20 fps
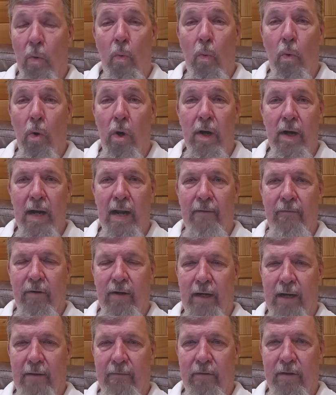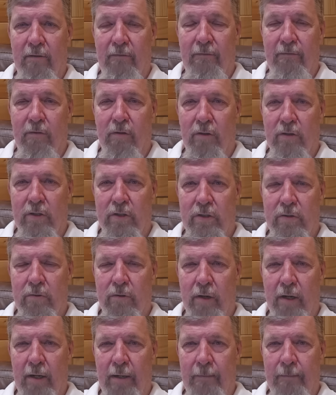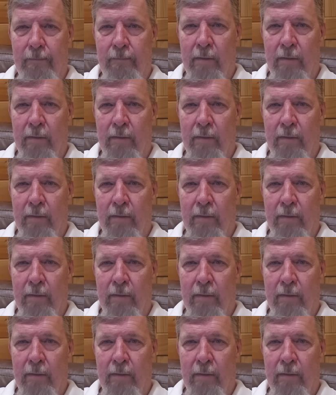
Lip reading: we're never given the full story.